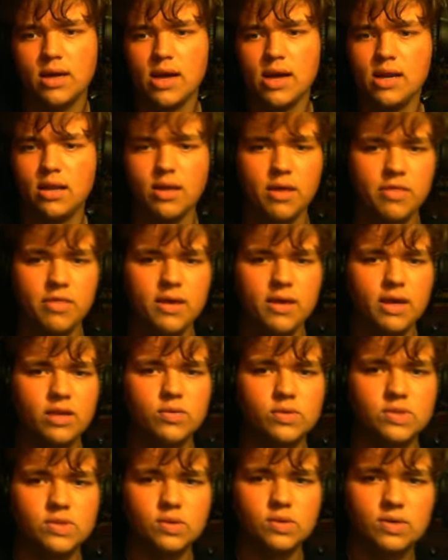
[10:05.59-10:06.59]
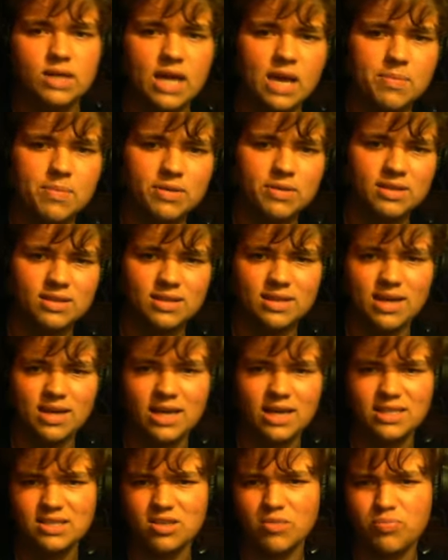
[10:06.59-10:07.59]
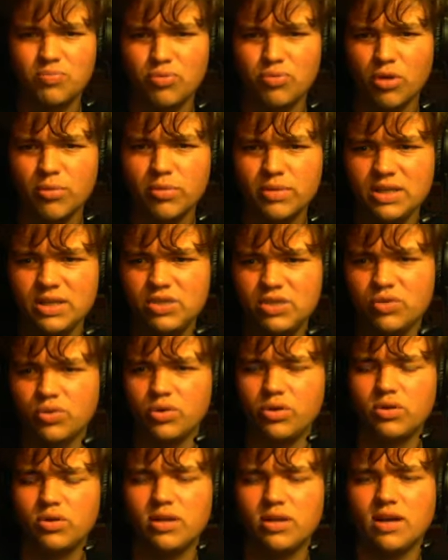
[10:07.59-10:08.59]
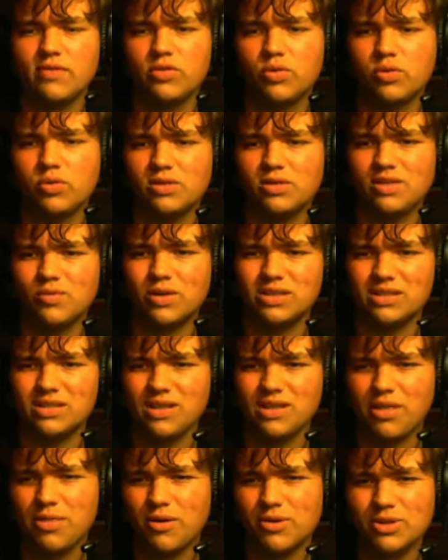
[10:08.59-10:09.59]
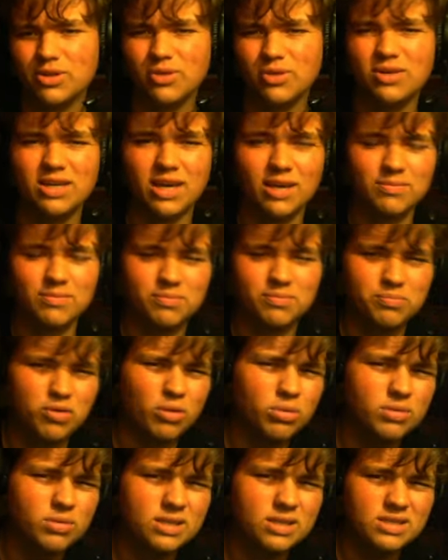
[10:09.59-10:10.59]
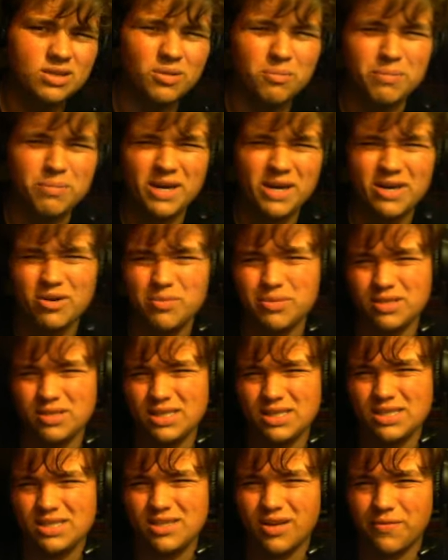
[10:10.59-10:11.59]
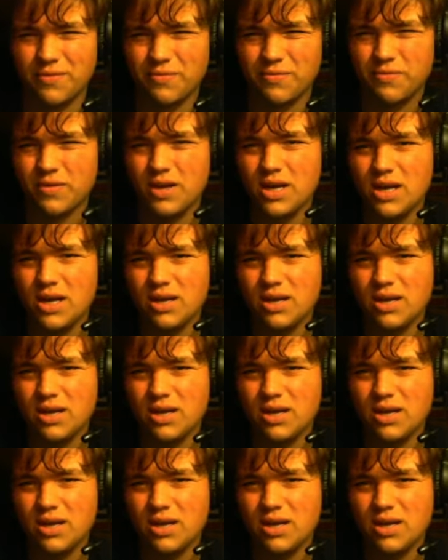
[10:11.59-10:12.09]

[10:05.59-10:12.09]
and I think it was okay, but I stopped probably too early after rook d1, and I thought, okay, I'm probably still better, but it's tough.